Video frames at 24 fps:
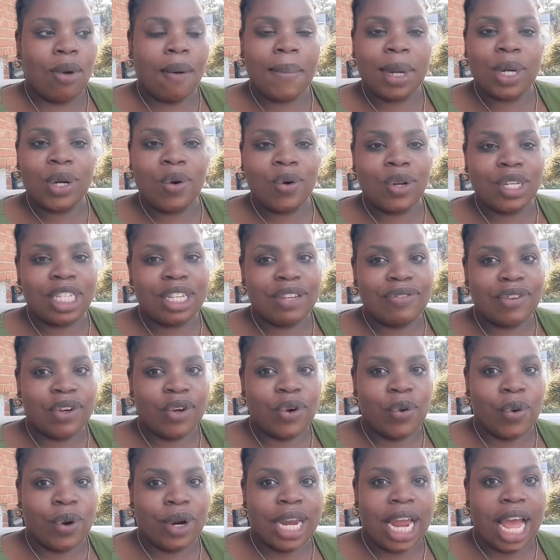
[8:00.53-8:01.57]
woman don't
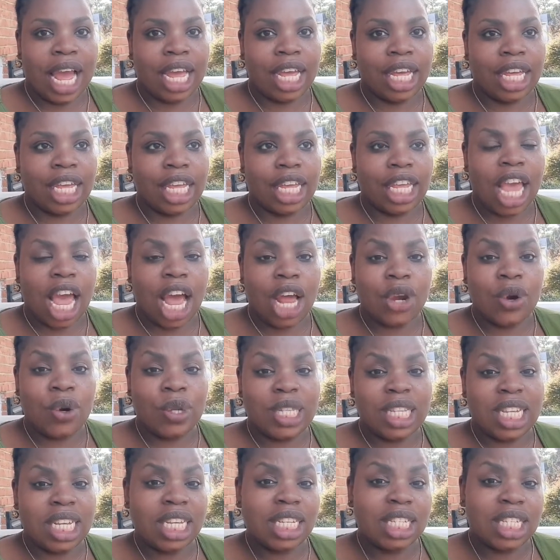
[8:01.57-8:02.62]
even know, like yeah,
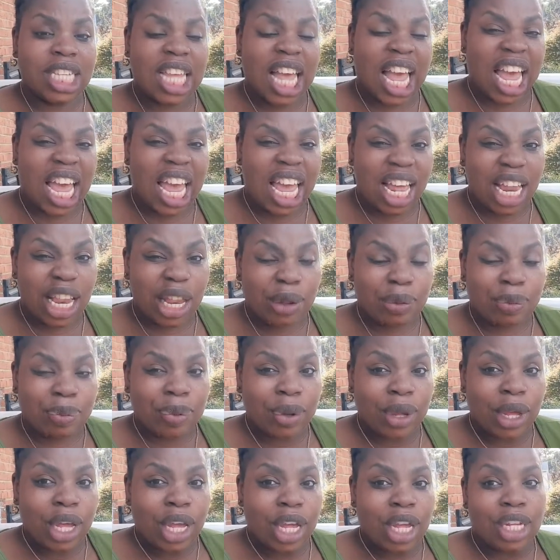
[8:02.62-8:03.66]
do things to help
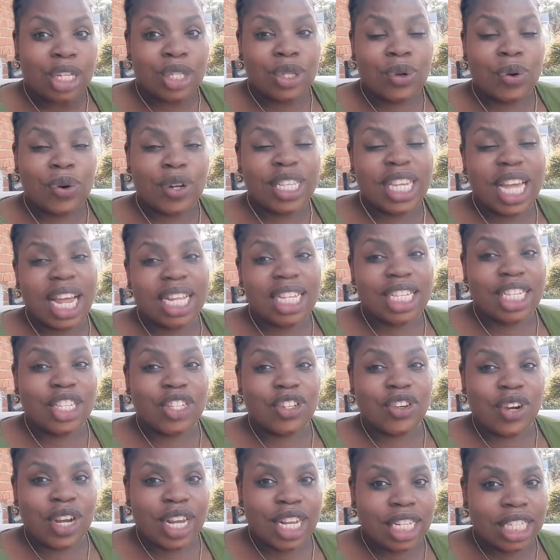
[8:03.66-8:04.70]
total
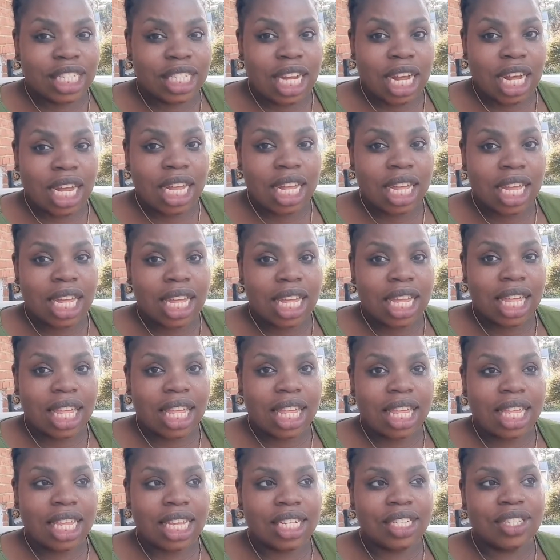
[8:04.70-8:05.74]
stranger.
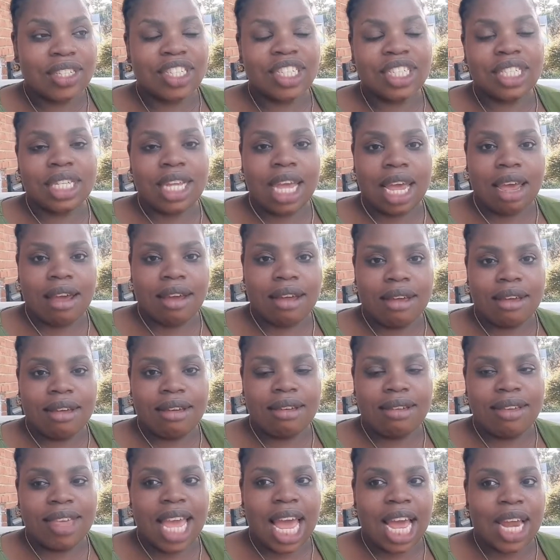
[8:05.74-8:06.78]
She say
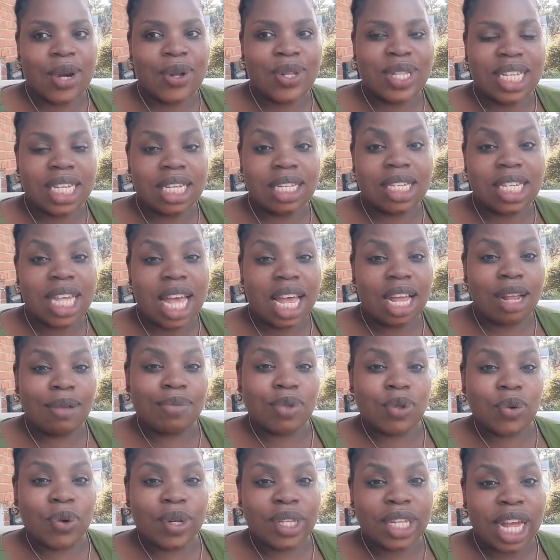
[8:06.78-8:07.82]
yeah, do things to
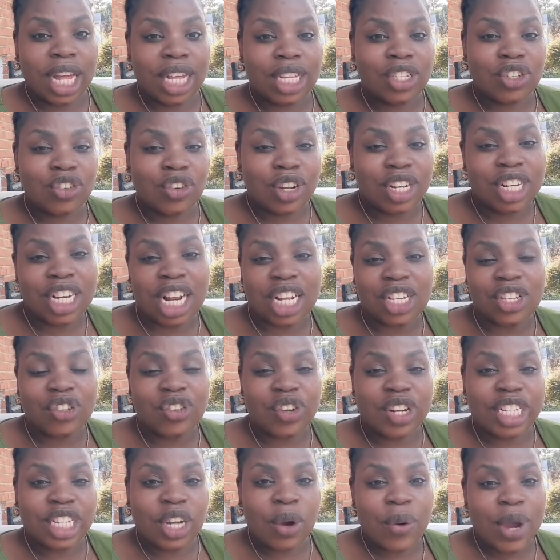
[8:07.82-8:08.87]
help total
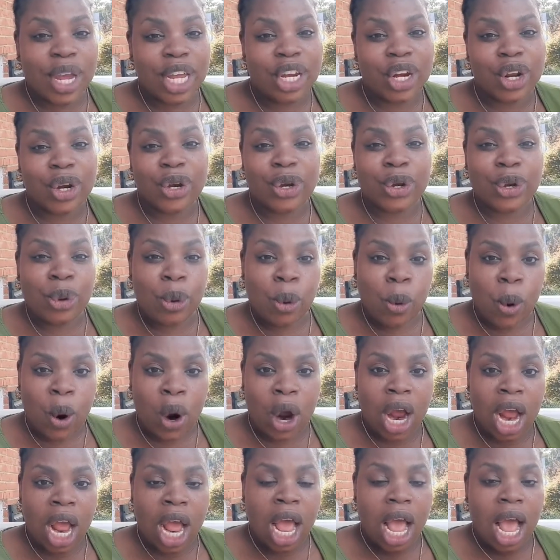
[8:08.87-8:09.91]
stranger where you don't
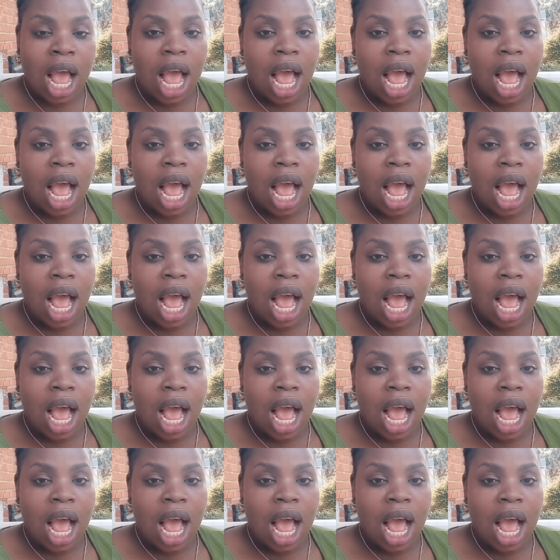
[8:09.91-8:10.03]
know,